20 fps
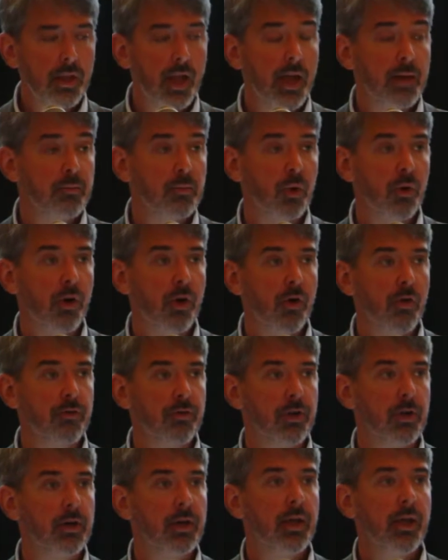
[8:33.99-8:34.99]
And
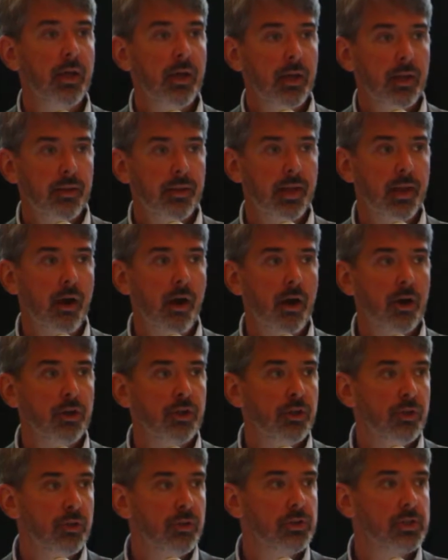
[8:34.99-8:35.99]
moreover, that our
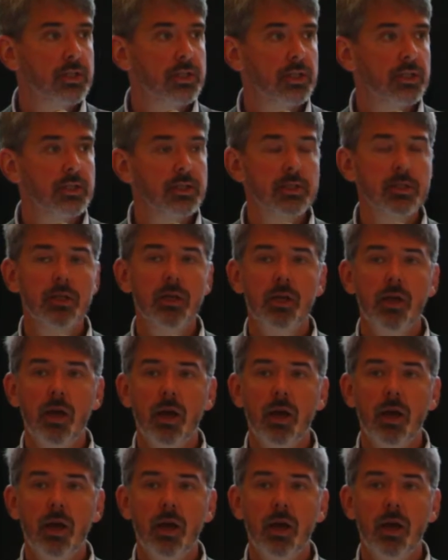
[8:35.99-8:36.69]
uses